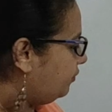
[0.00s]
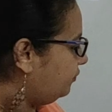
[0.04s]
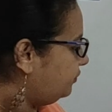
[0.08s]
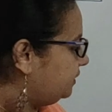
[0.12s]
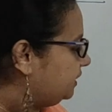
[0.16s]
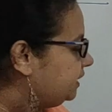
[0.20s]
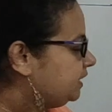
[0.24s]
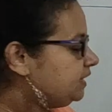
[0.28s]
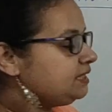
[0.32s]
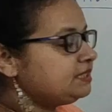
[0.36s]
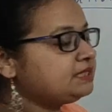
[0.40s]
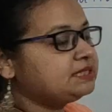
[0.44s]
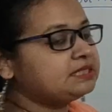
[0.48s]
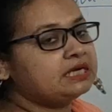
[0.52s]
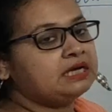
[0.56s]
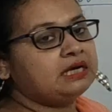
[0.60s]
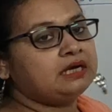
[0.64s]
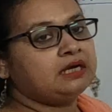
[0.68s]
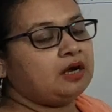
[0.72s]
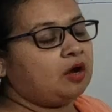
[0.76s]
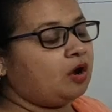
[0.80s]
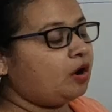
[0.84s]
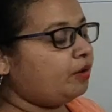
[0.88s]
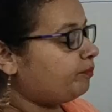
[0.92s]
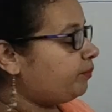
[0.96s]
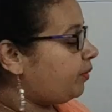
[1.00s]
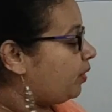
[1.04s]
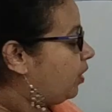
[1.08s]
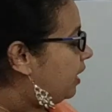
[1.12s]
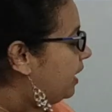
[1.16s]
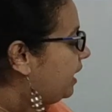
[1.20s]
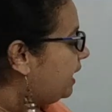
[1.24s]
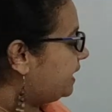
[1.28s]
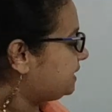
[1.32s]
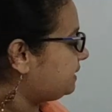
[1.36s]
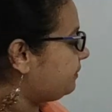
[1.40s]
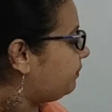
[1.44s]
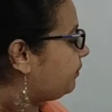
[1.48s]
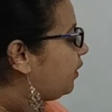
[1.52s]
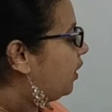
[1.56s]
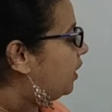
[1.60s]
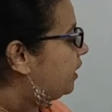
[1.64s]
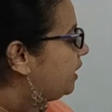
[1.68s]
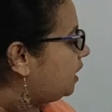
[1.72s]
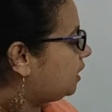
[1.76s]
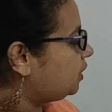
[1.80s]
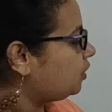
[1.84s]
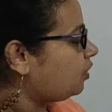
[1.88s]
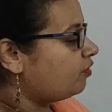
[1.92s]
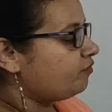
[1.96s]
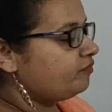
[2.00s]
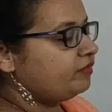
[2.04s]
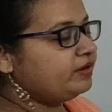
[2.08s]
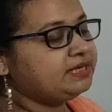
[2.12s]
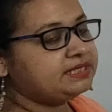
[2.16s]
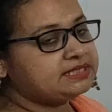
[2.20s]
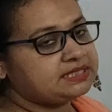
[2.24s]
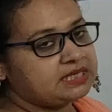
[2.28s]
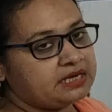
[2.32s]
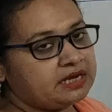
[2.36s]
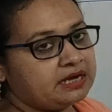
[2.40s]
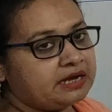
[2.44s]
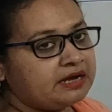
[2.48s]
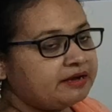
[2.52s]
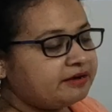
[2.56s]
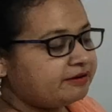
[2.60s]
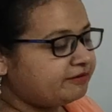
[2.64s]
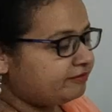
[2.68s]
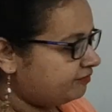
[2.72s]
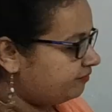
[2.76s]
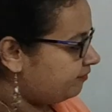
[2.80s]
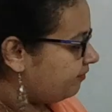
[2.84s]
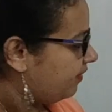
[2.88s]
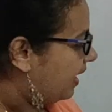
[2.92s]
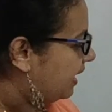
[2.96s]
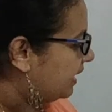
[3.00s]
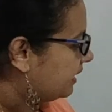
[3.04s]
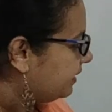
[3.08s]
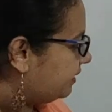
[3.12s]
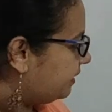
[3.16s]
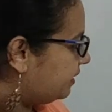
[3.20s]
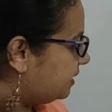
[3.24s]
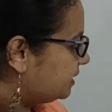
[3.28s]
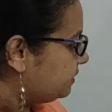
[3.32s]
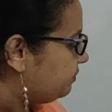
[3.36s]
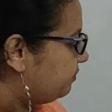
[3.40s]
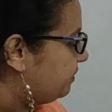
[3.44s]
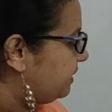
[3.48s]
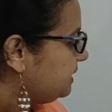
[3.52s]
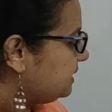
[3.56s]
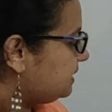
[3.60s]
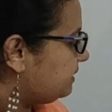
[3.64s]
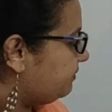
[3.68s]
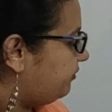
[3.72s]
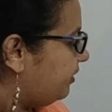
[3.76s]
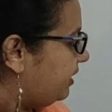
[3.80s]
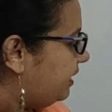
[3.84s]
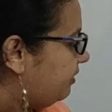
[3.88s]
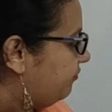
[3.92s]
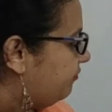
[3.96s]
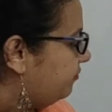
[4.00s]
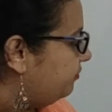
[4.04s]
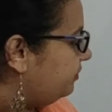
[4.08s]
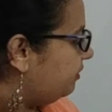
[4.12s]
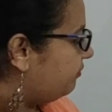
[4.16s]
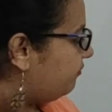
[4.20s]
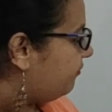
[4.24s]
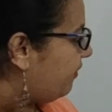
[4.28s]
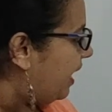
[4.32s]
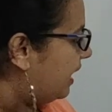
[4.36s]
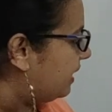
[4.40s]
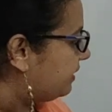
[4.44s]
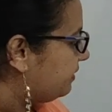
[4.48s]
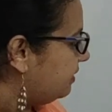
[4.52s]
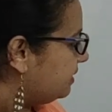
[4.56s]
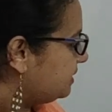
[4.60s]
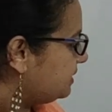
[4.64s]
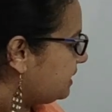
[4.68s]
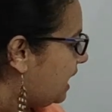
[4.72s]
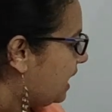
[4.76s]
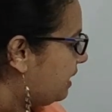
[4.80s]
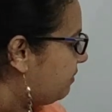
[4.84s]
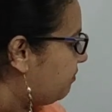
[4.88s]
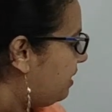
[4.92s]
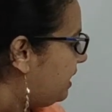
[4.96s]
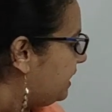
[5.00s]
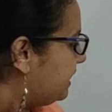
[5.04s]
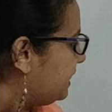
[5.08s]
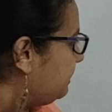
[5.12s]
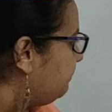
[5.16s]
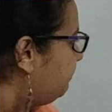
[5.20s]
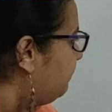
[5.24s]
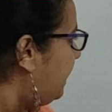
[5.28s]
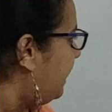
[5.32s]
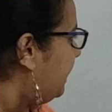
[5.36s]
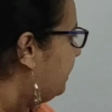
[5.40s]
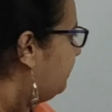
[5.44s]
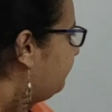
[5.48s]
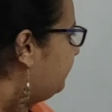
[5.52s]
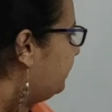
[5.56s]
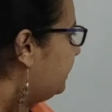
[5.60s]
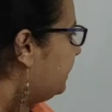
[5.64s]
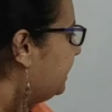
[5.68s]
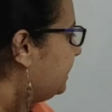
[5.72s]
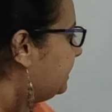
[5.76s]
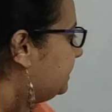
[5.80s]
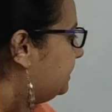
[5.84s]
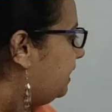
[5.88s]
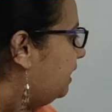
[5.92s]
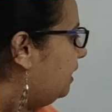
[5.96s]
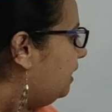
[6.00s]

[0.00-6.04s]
of these, as a product of its factors. Means when the factors are multiplied, we get